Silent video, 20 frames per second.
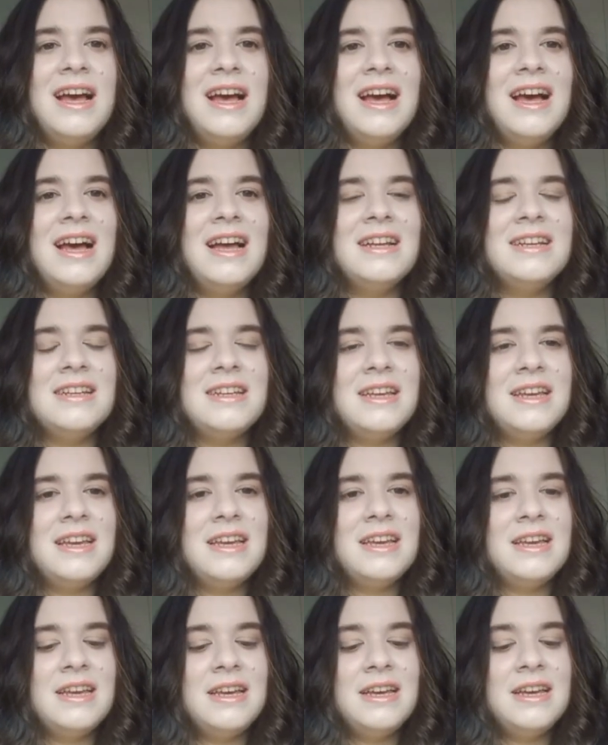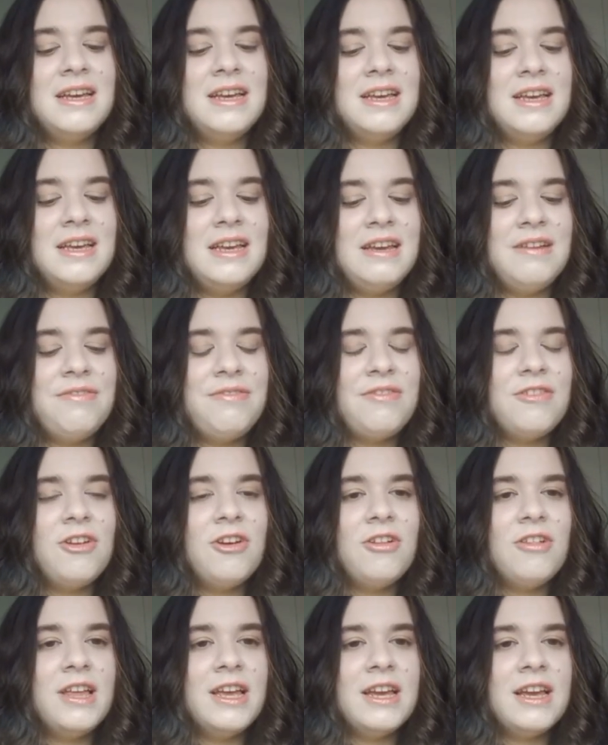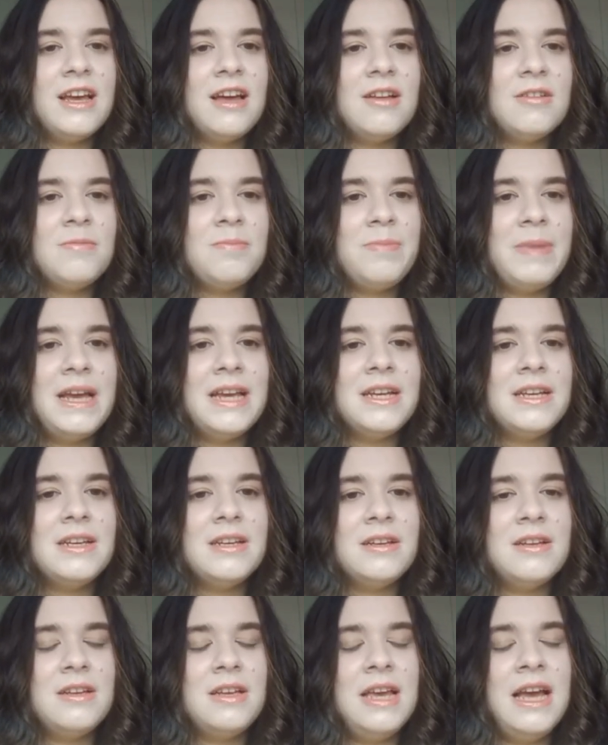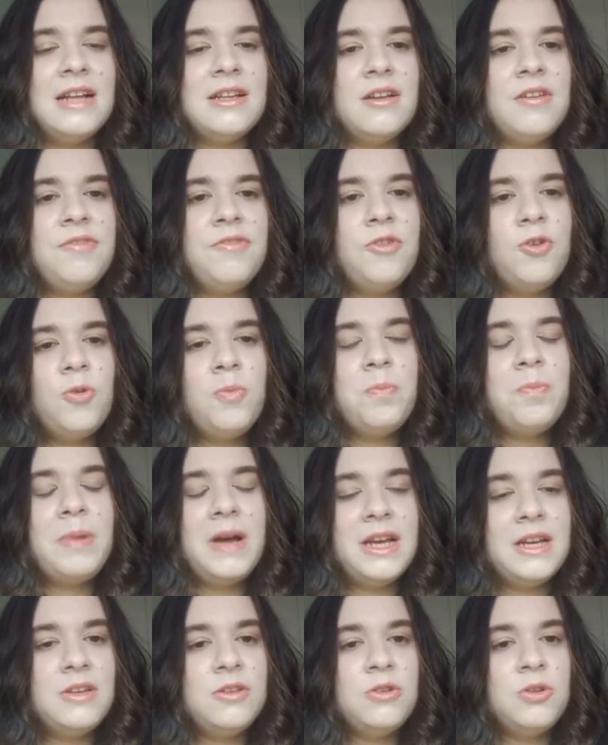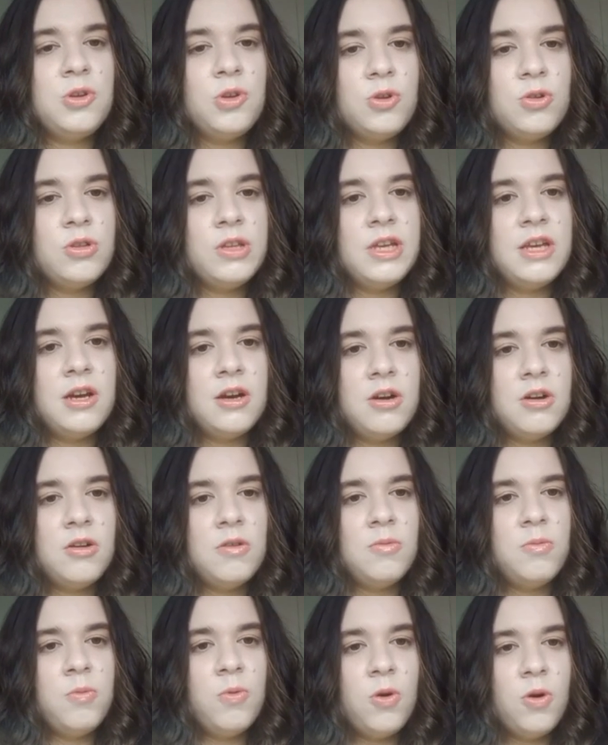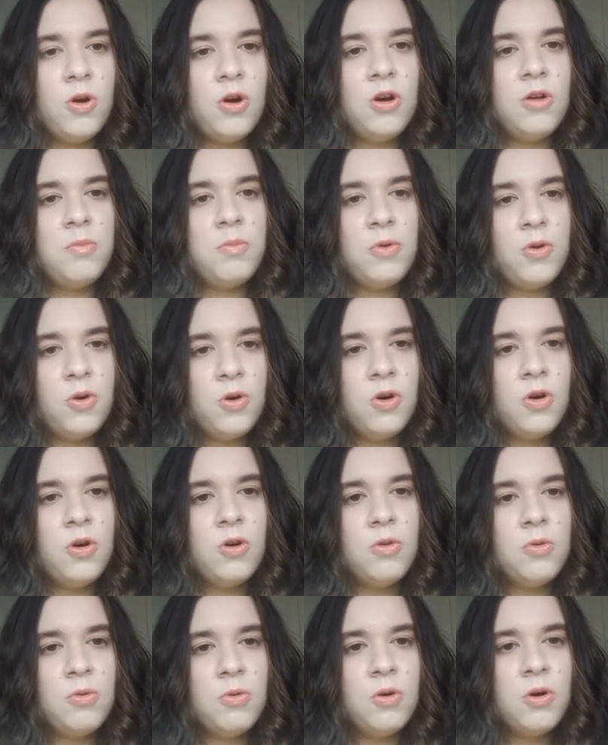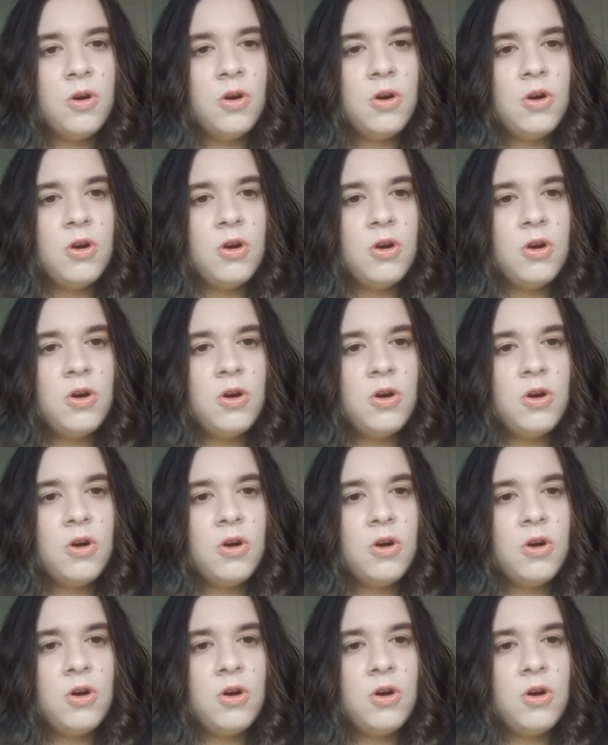and he flung like he had a full big 2-litre water bottle,